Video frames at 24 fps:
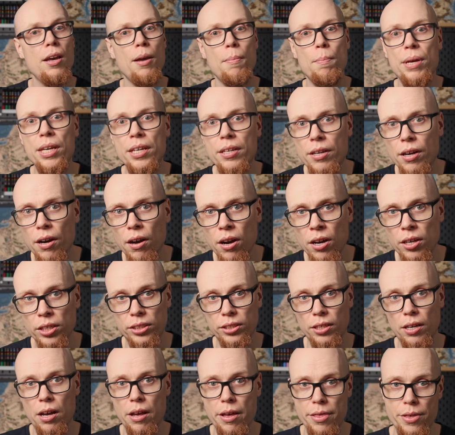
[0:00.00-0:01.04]

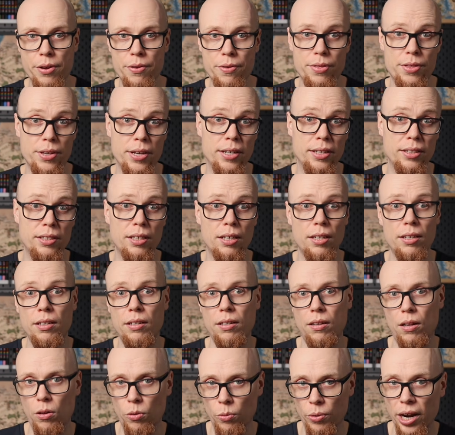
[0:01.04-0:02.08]
because other things
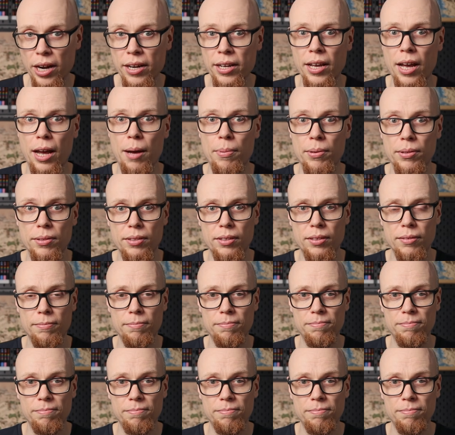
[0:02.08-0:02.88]
already happened.